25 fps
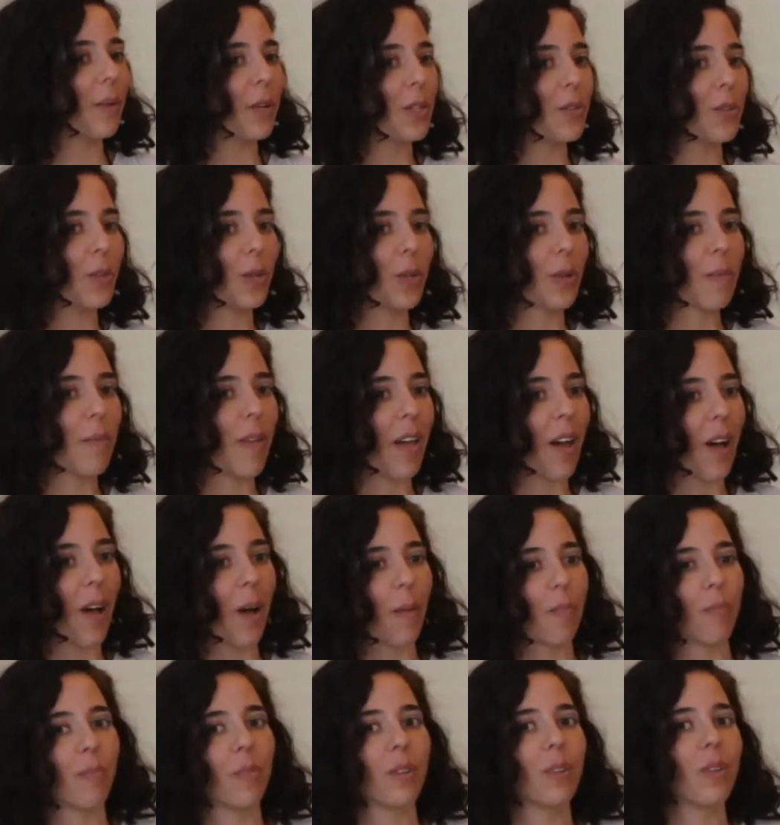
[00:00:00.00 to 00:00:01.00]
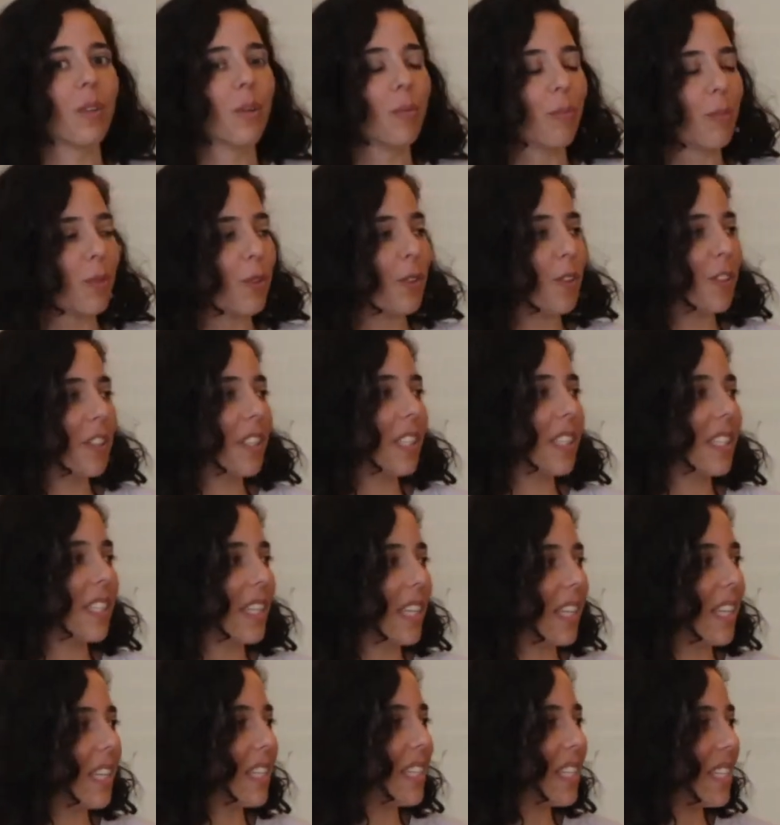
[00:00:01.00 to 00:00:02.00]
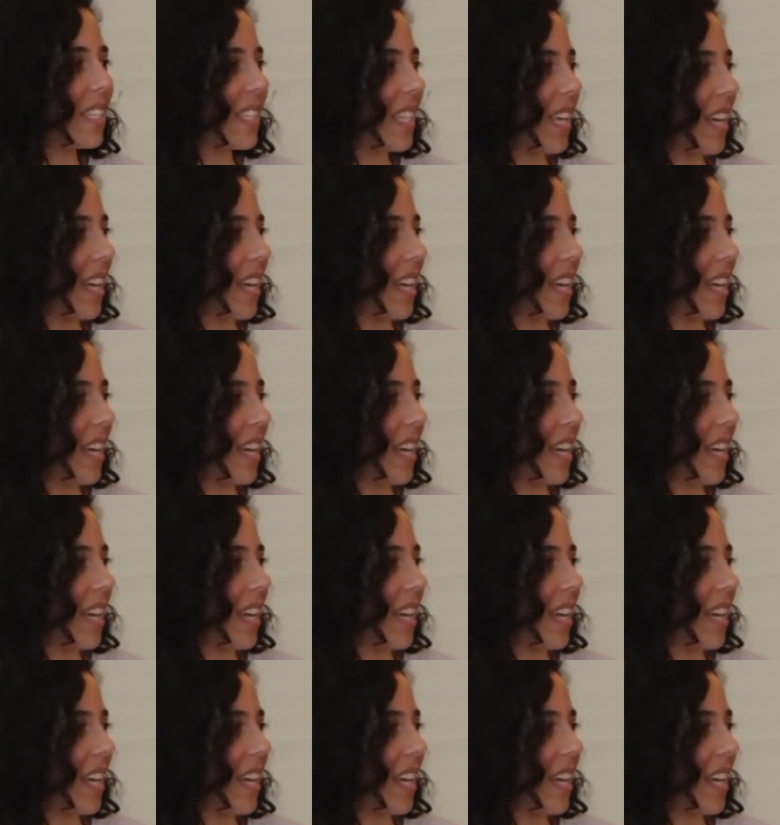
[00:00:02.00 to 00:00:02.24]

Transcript: want to look me up, put TZ